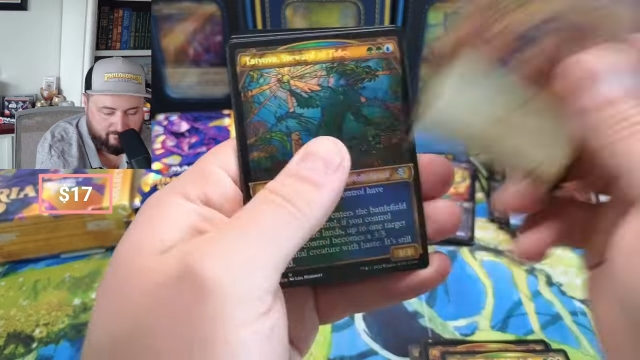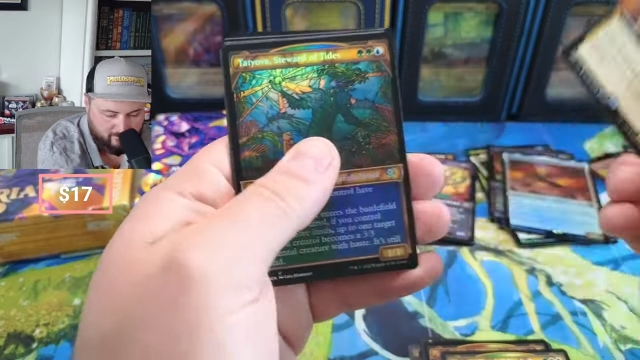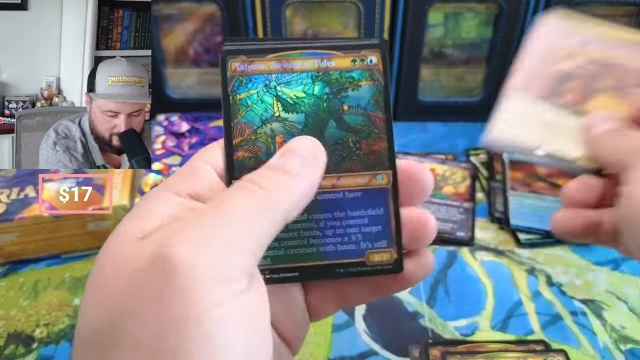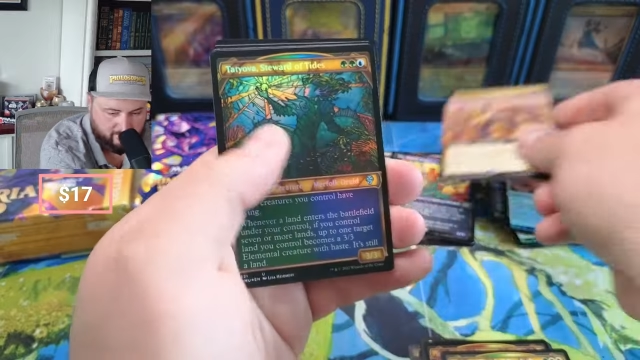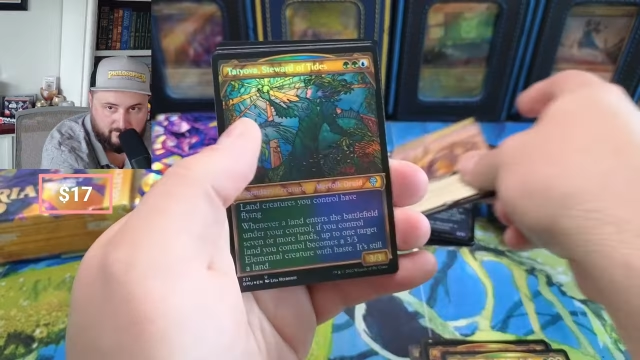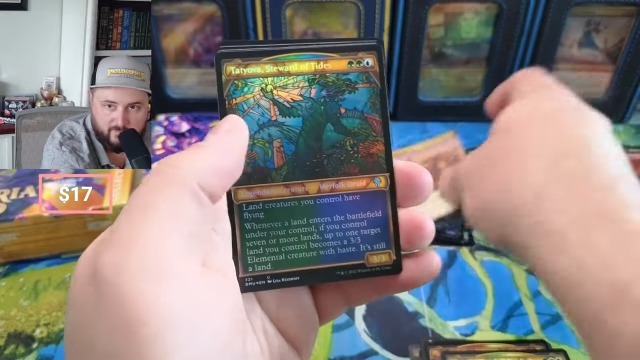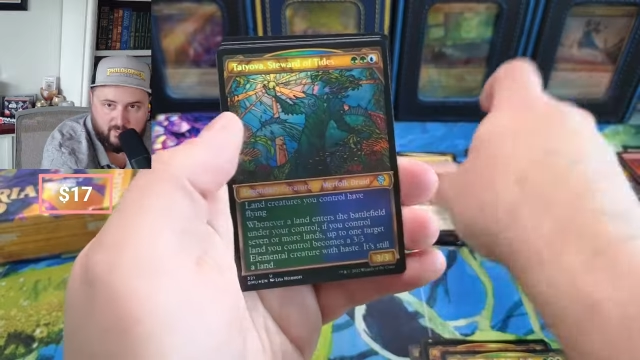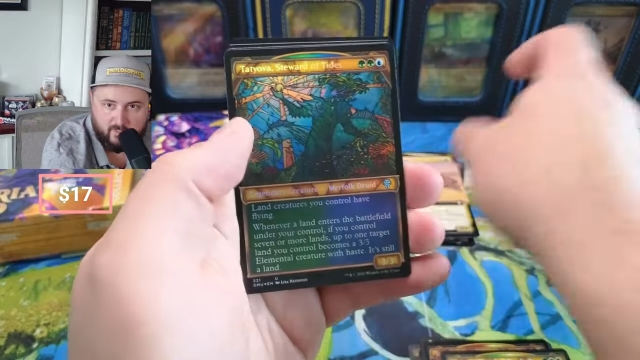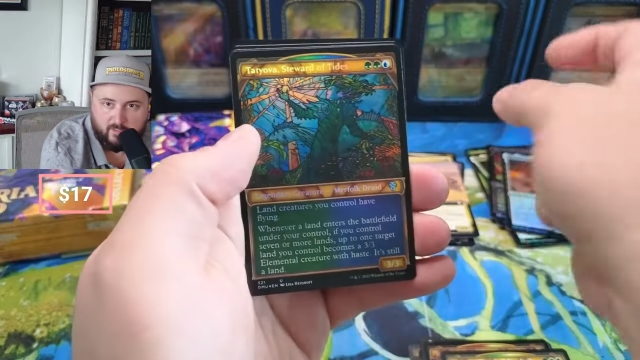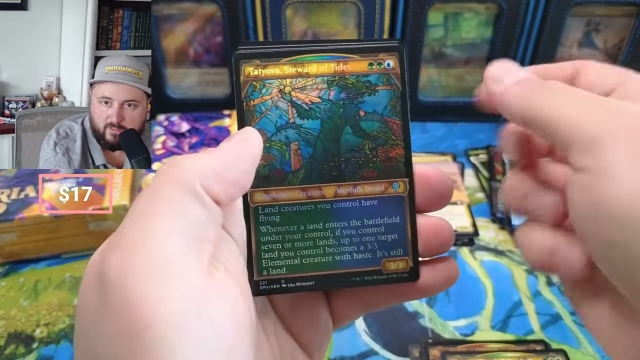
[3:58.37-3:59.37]

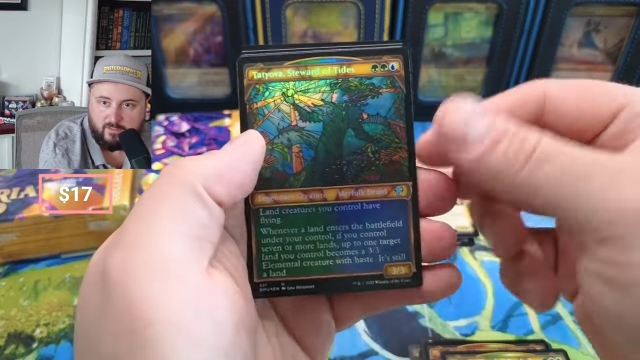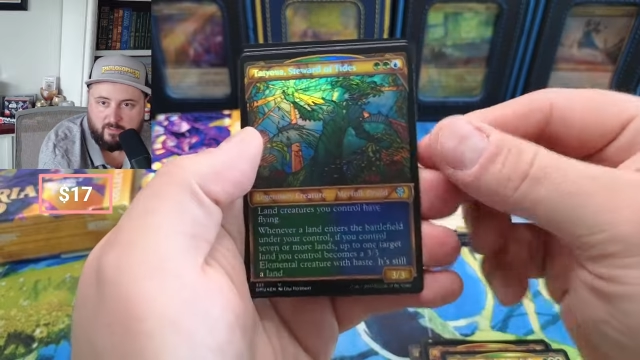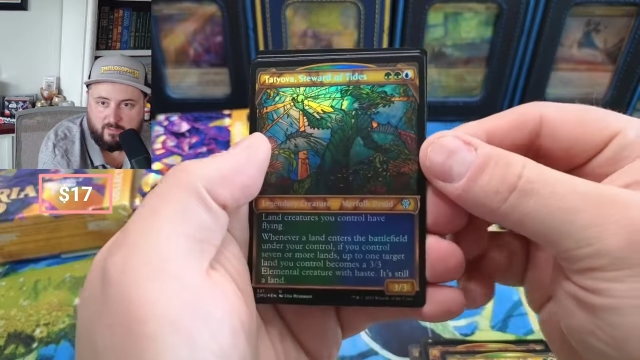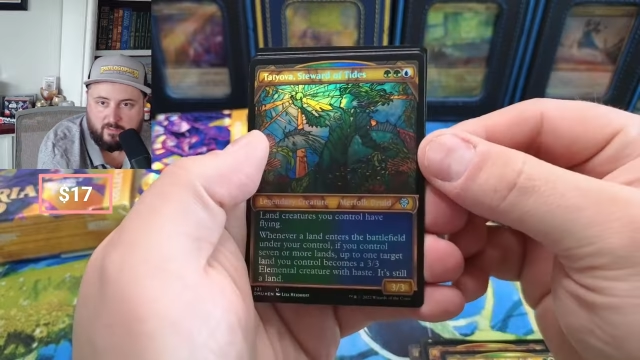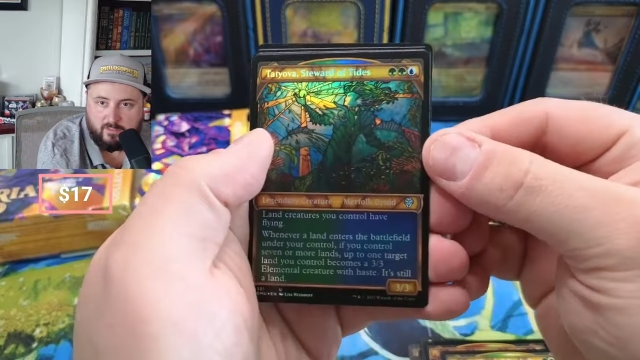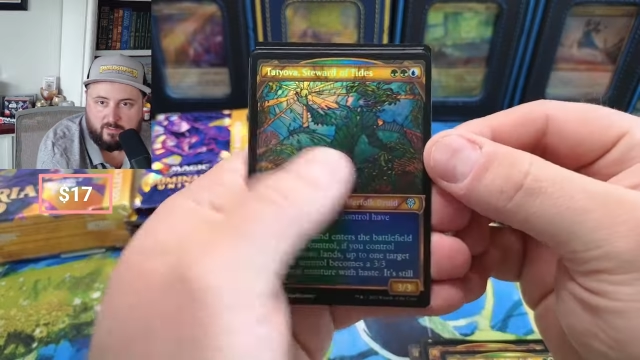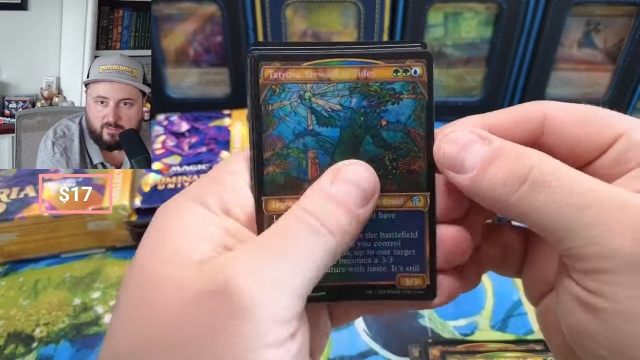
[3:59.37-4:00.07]
No one is speaking in this clip.